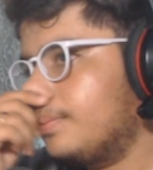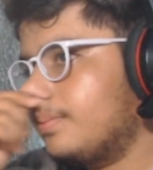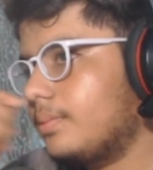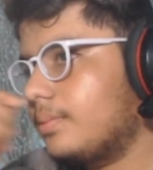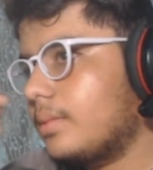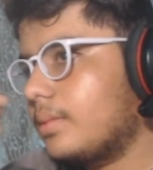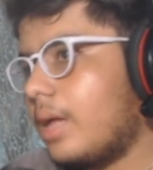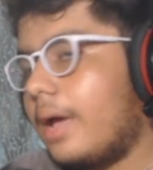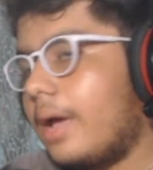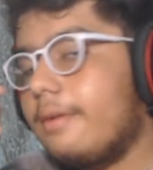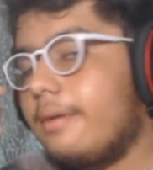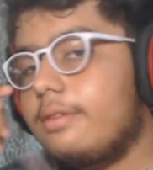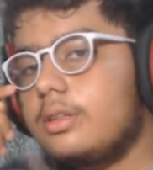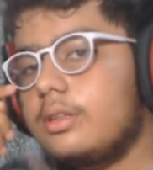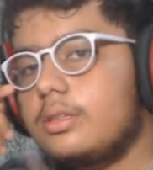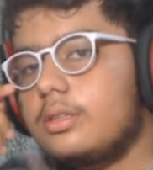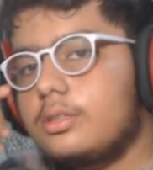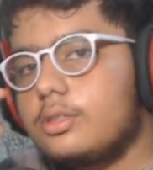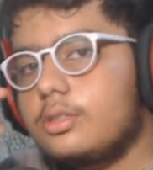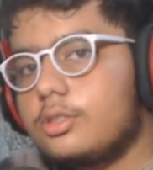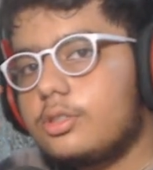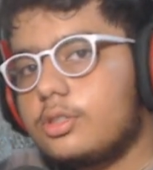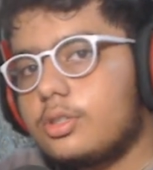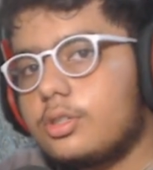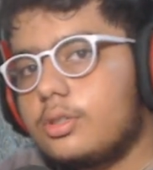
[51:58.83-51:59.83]
I will
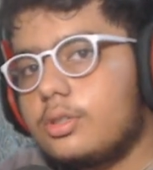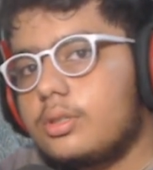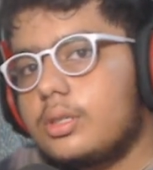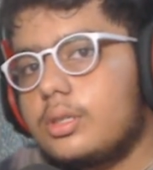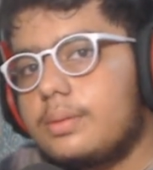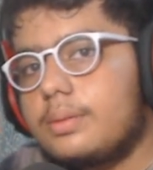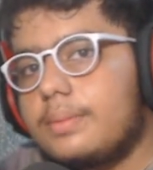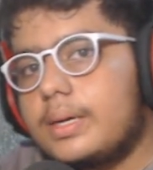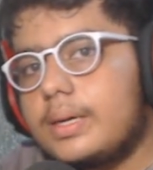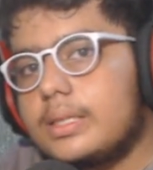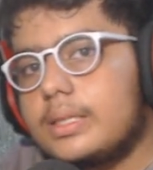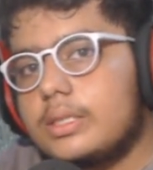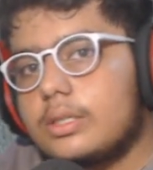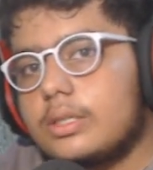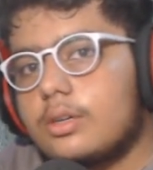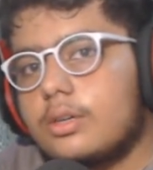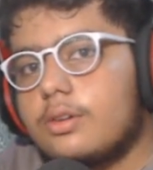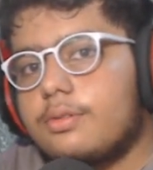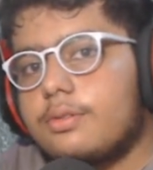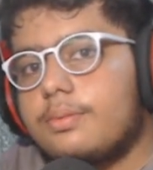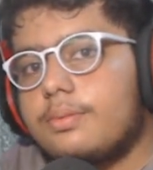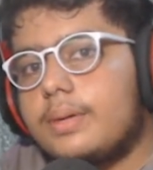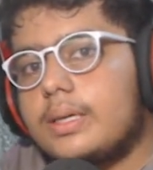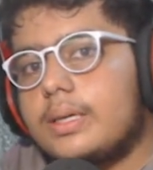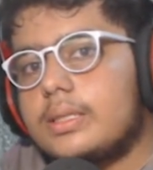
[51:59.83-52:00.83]
show you the magic
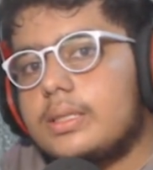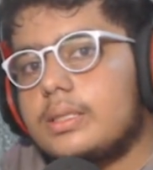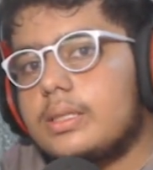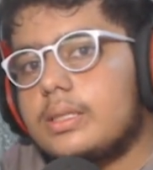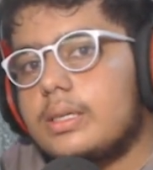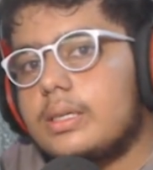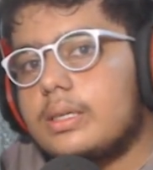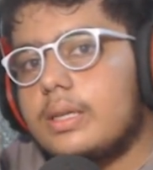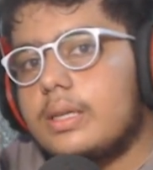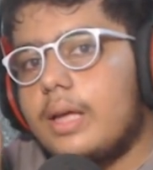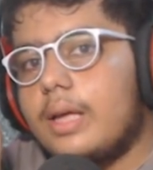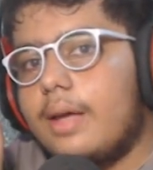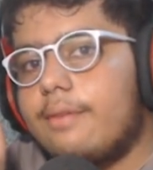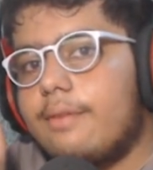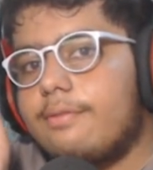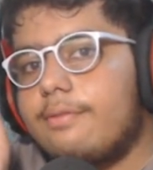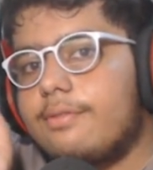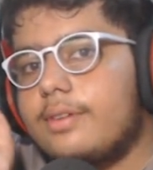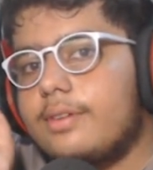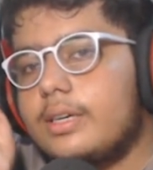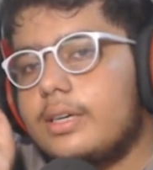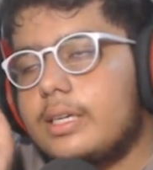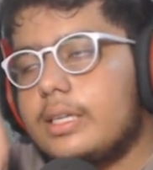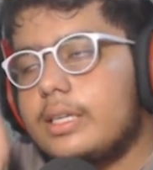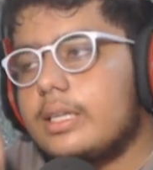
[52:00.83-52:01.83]
of maths that
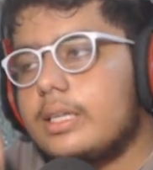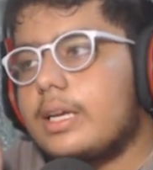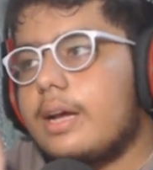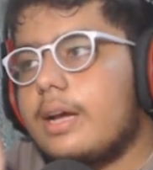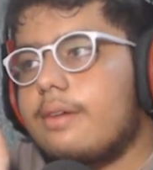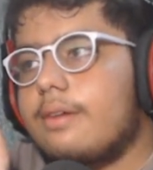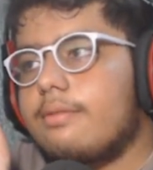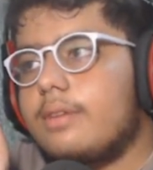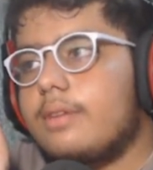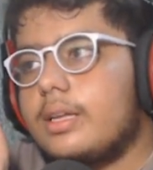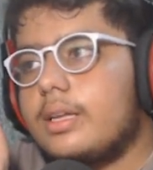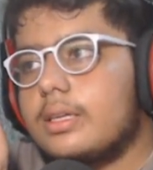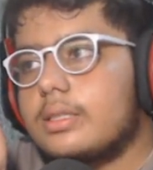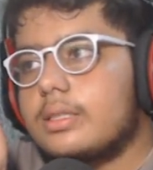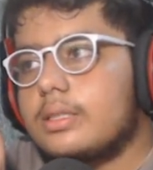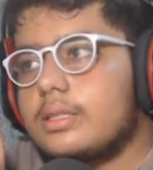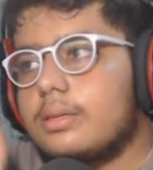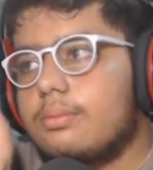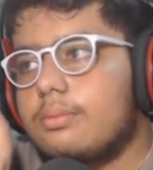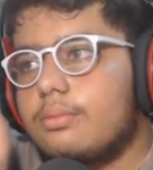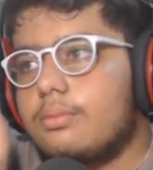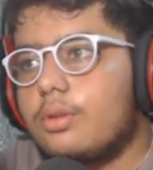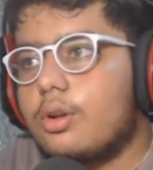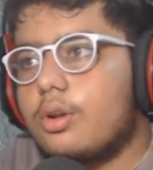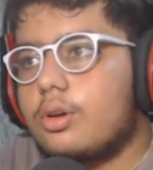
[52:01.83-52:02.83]
everything have like
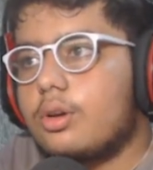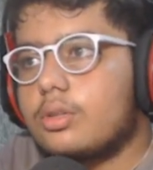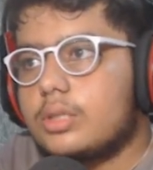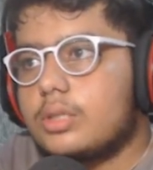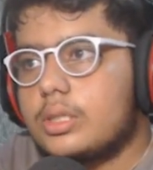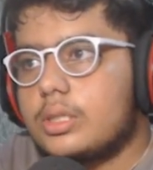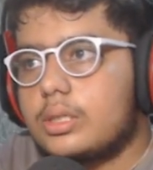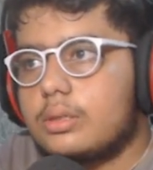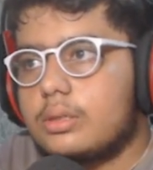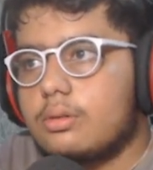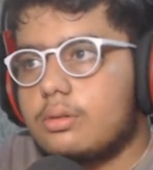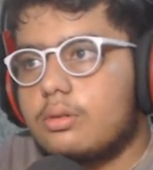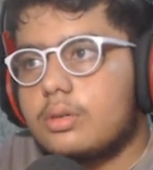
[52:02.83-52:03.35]
some logic.